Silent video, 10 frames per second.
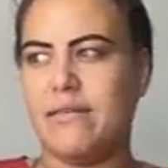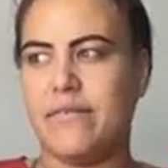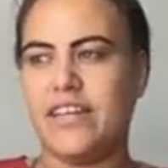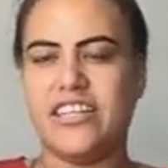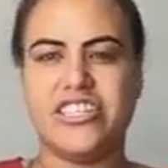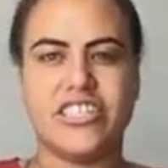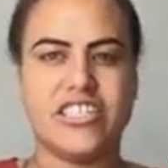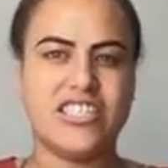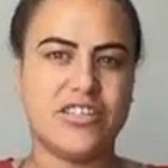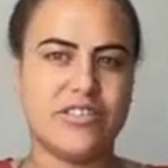
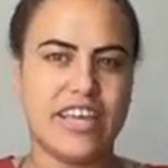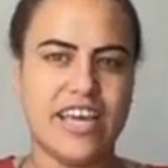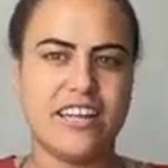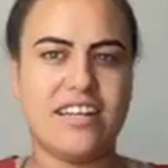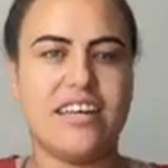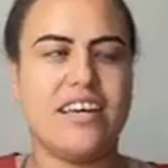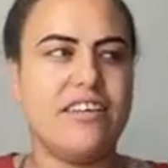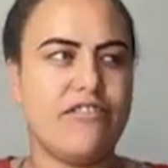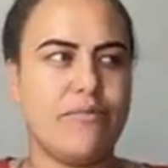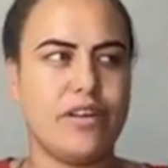Indigenous to
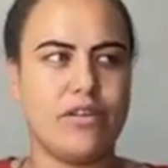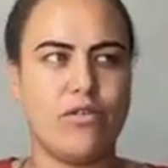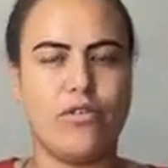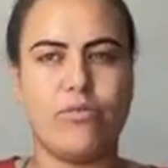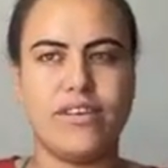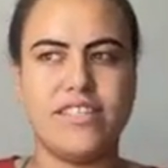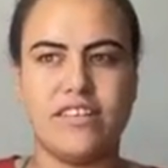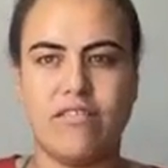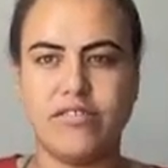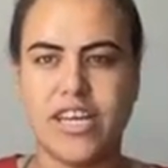Canada from the northwestern
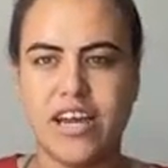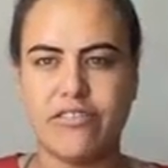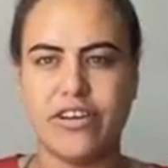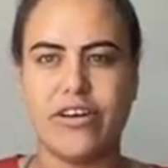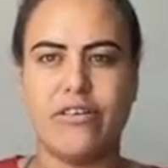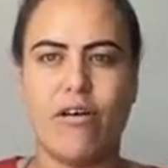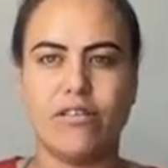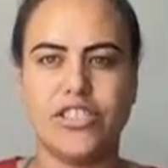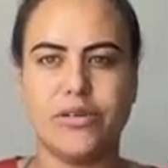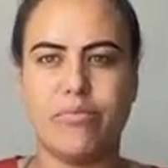Ontario,
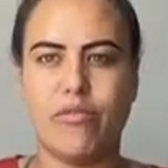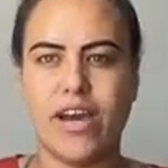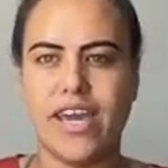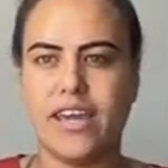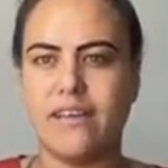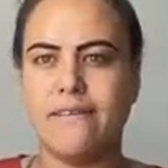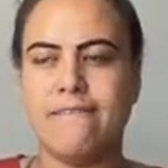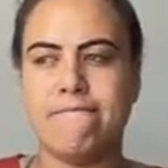Ojibwe,